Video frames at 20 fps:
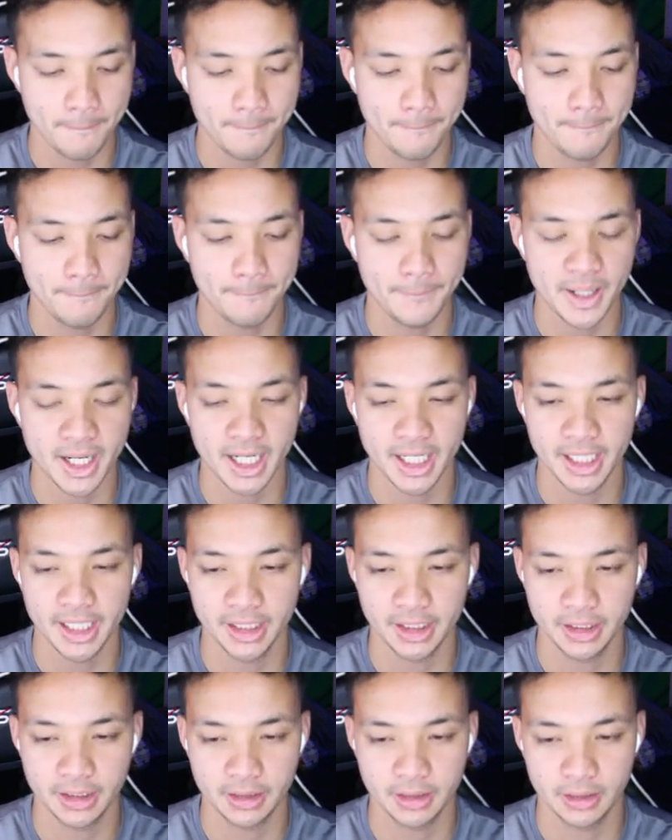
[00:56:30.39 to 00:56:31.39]
by
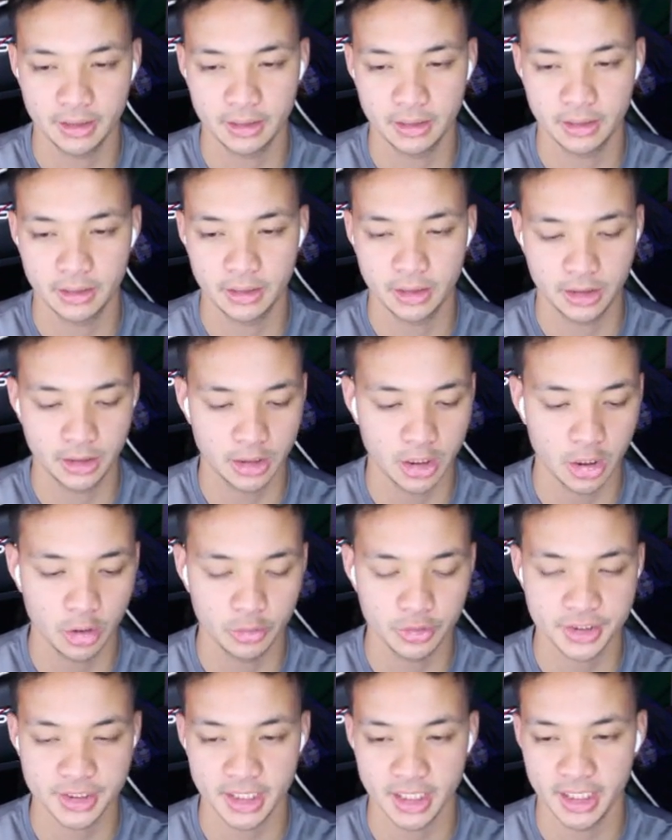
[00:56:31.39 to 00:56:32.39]

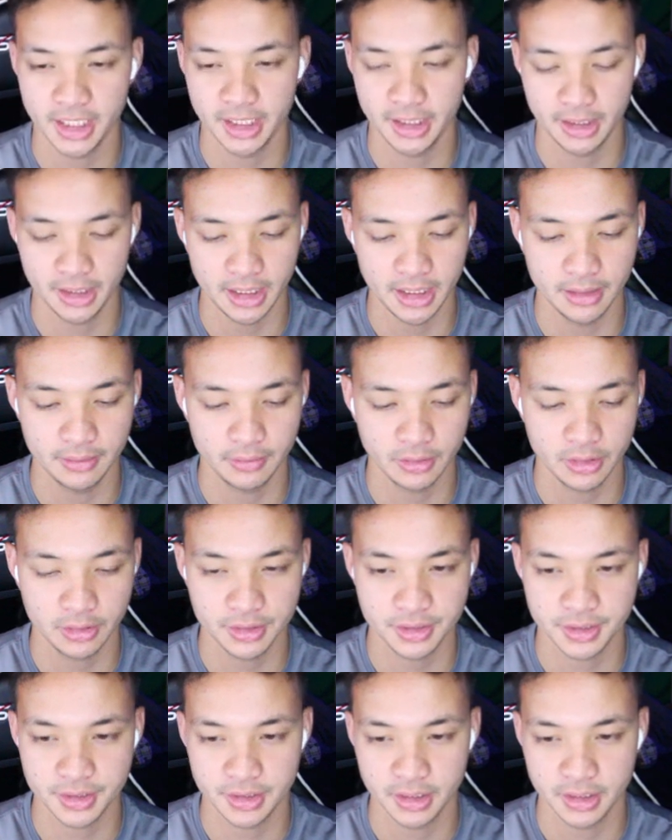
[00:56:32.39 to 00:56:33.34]
cosine inverse